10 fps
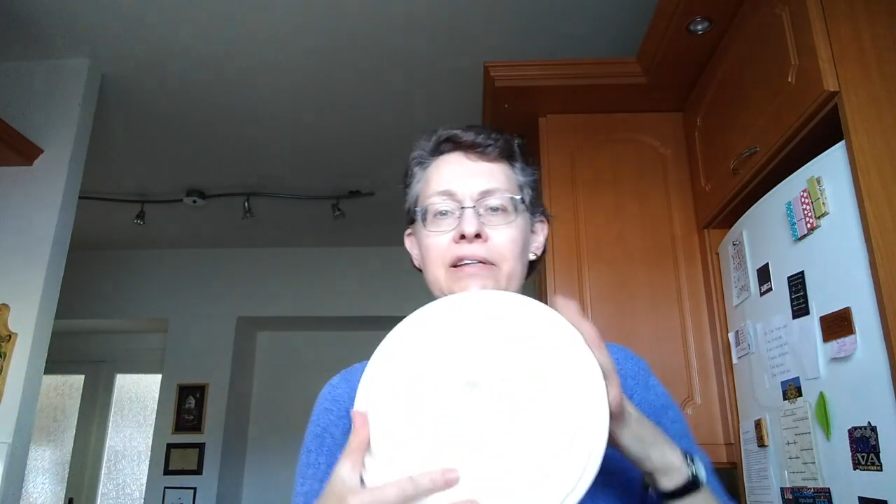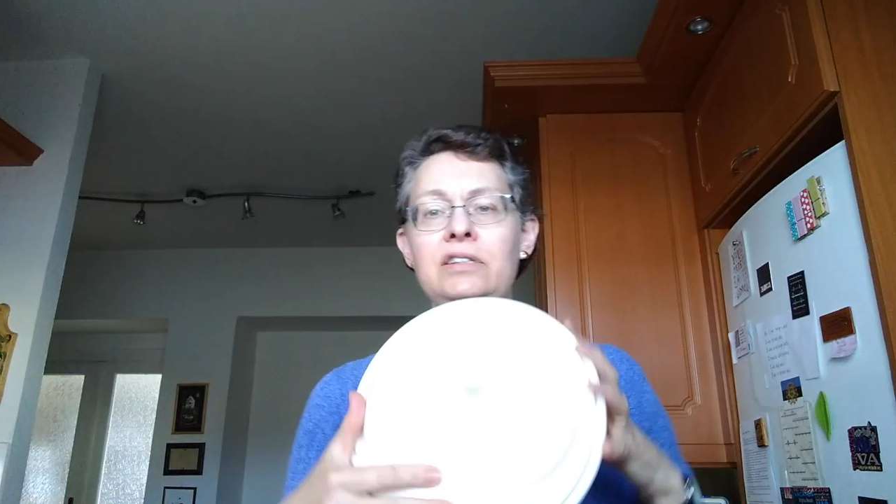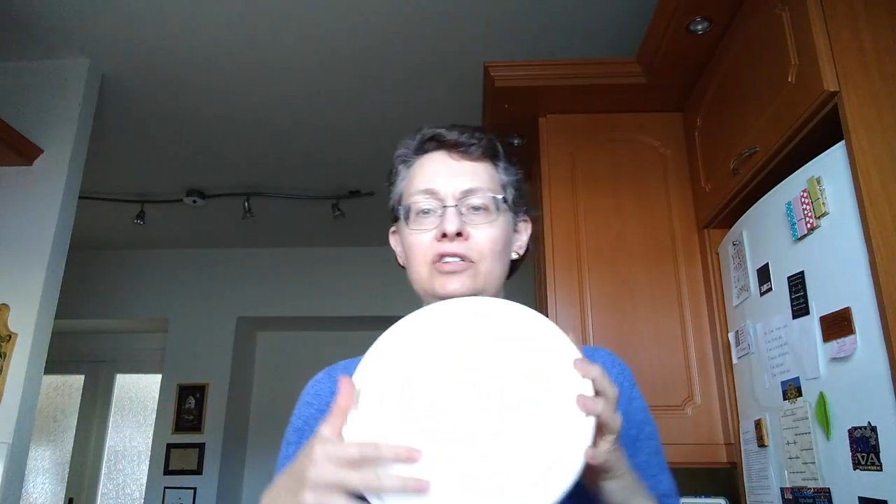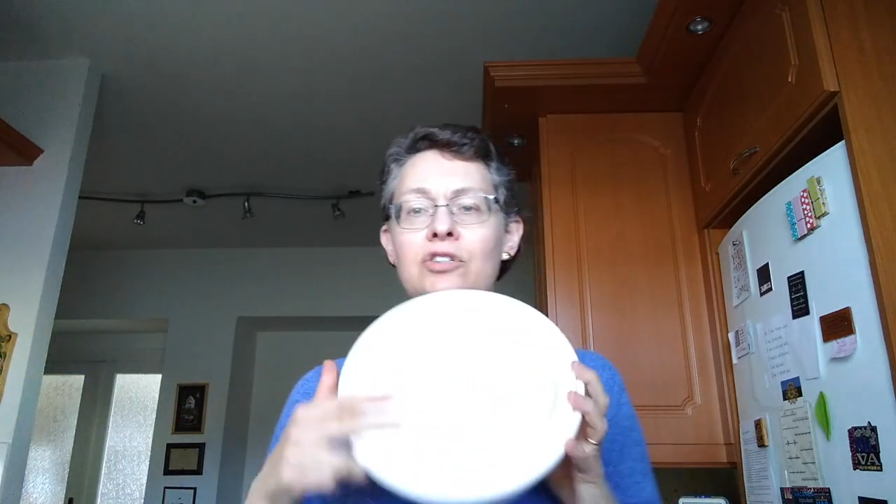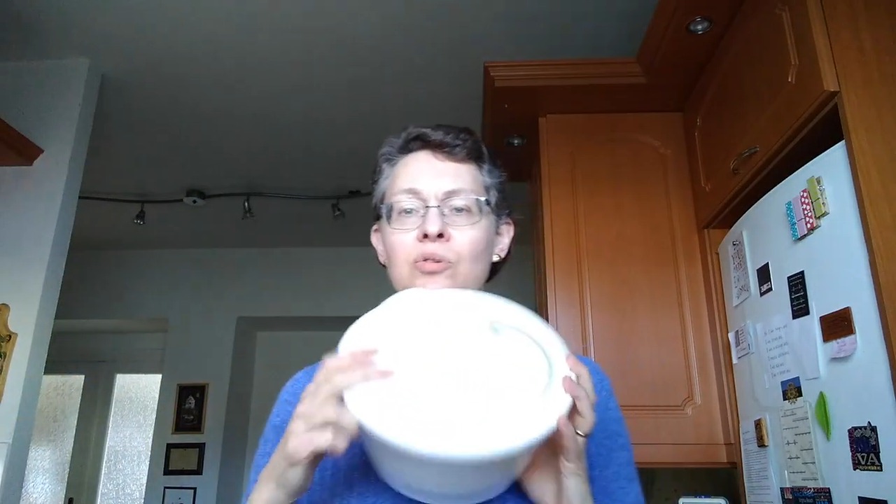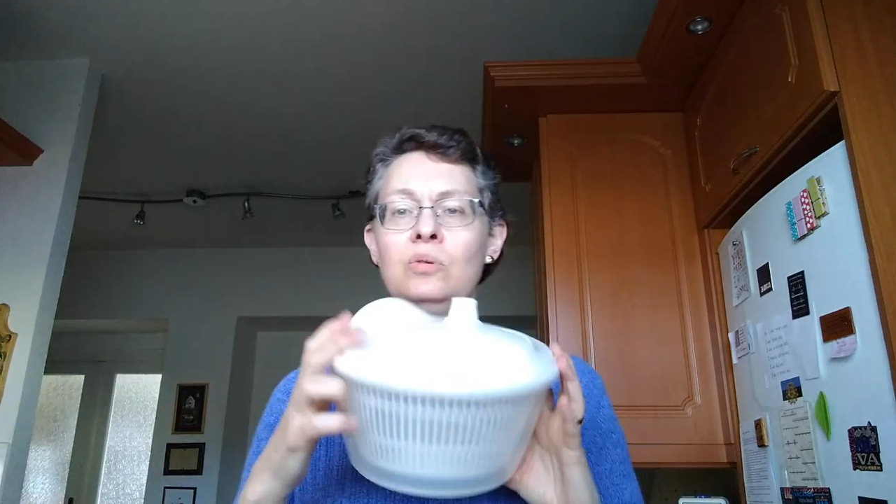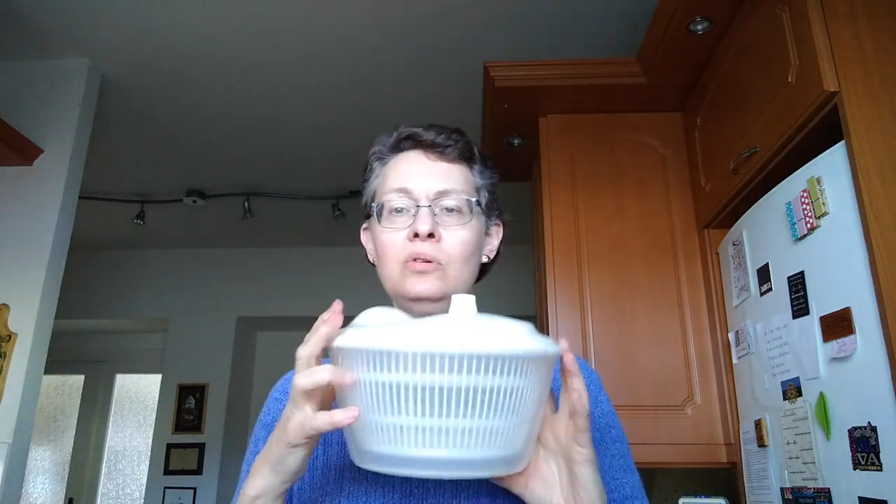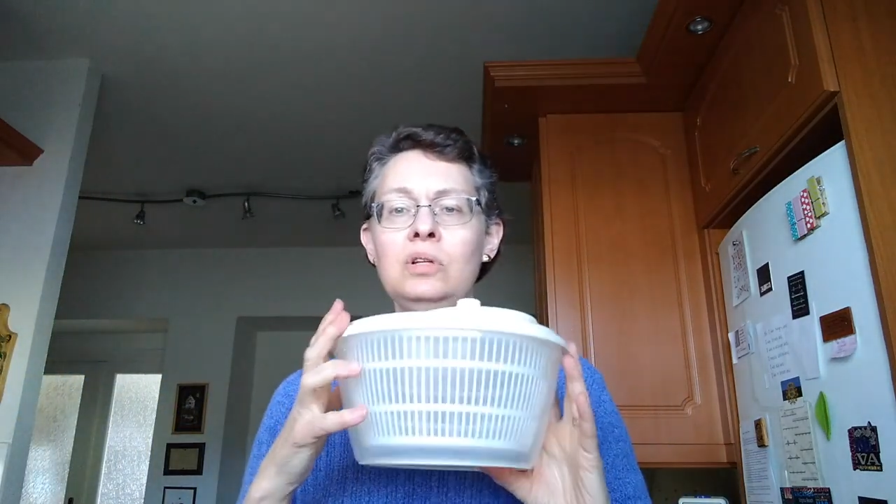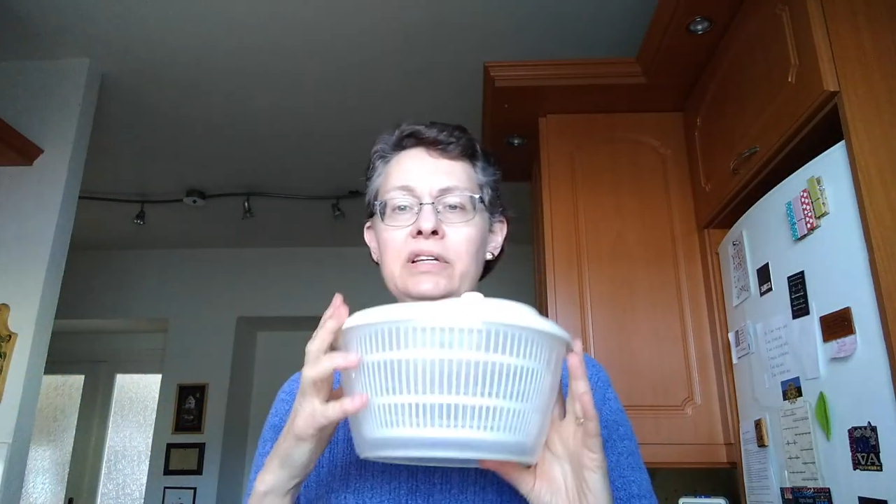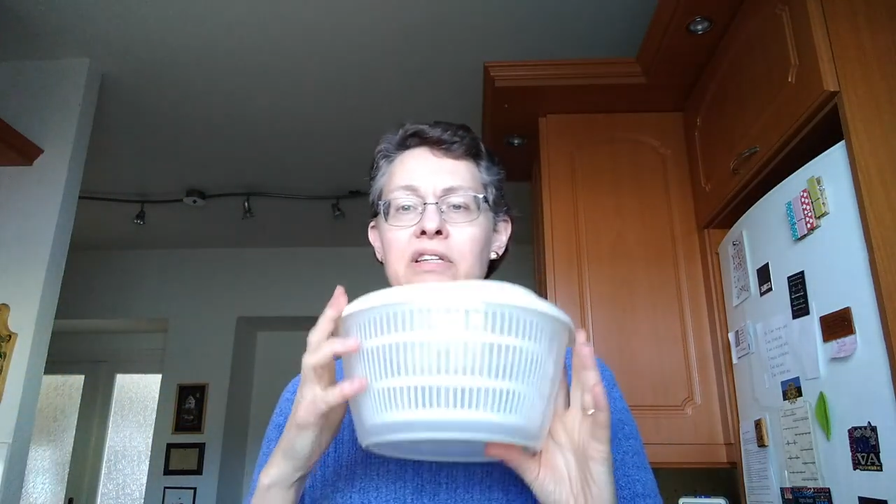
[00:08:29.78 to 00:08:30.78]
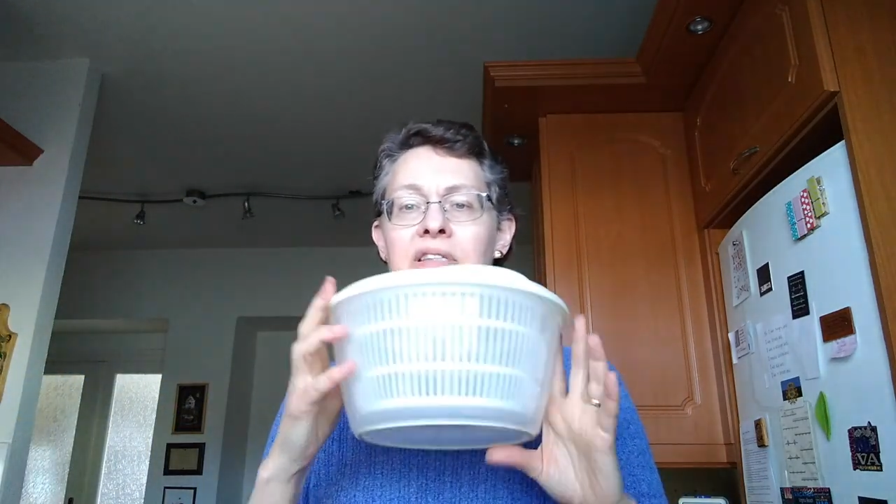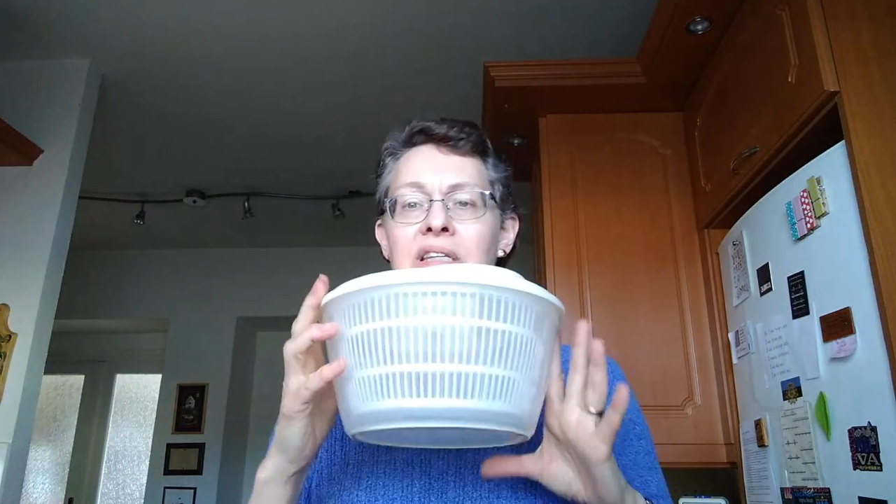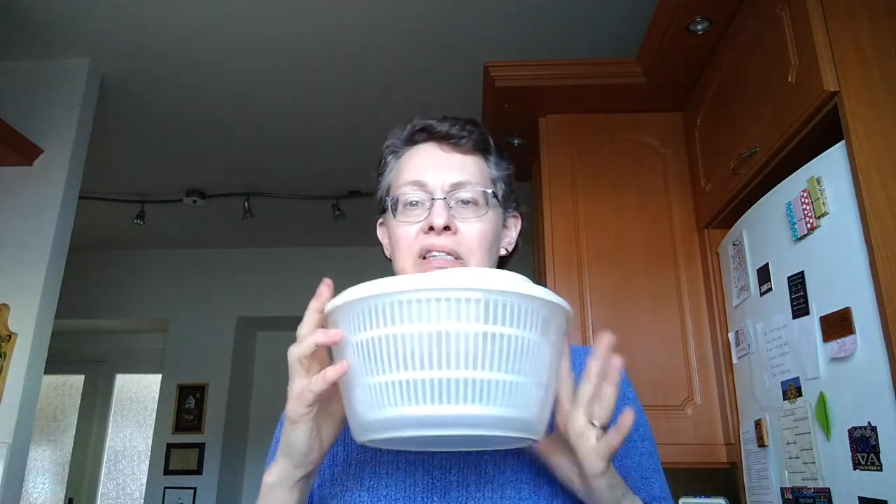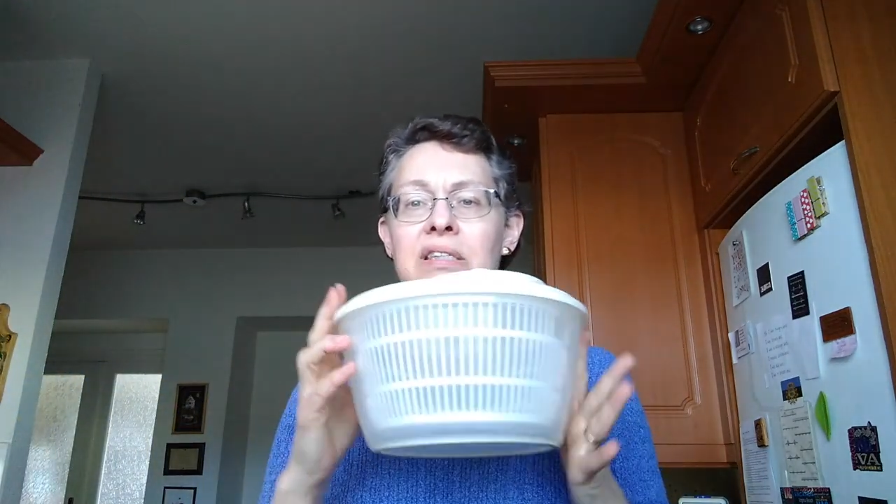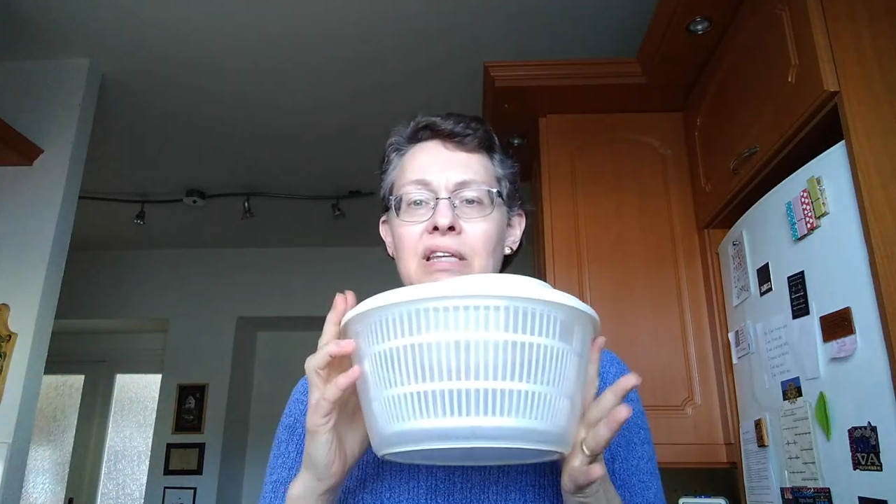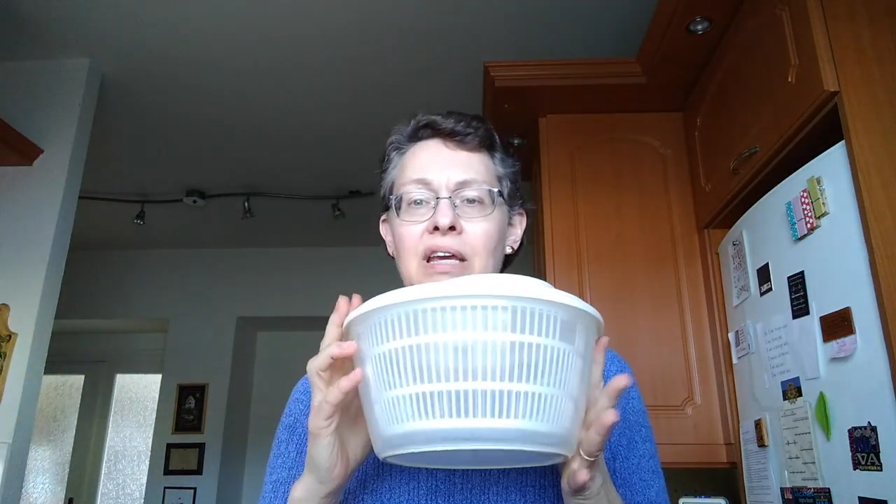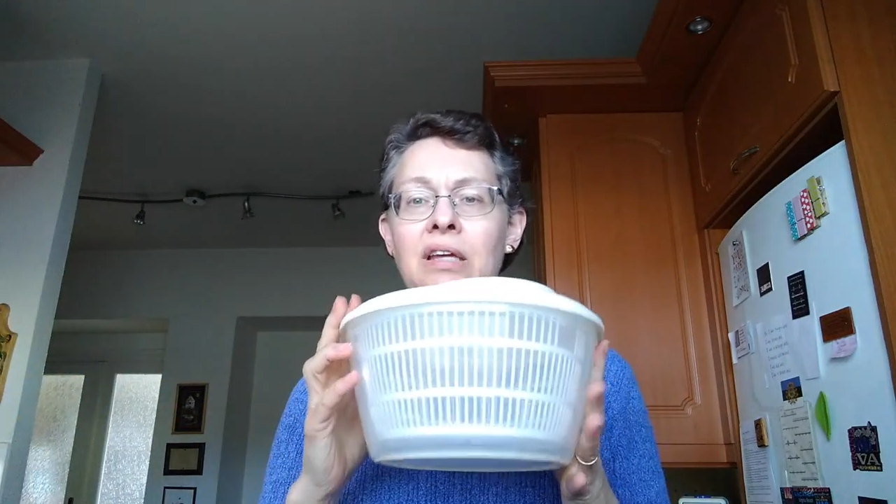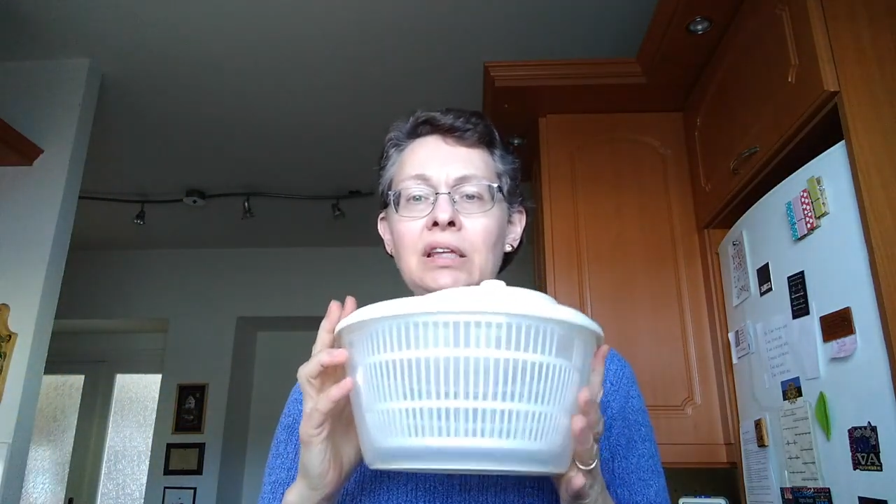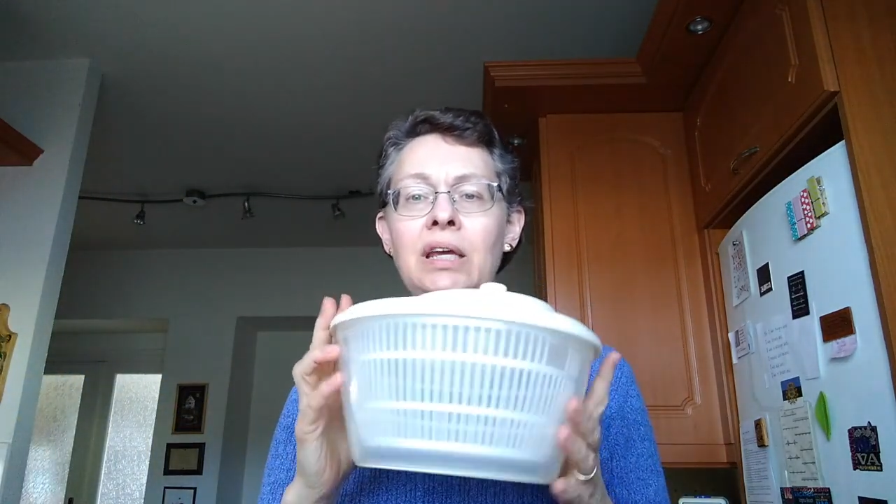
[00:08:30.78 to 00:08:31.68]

kitchen tool is this thing.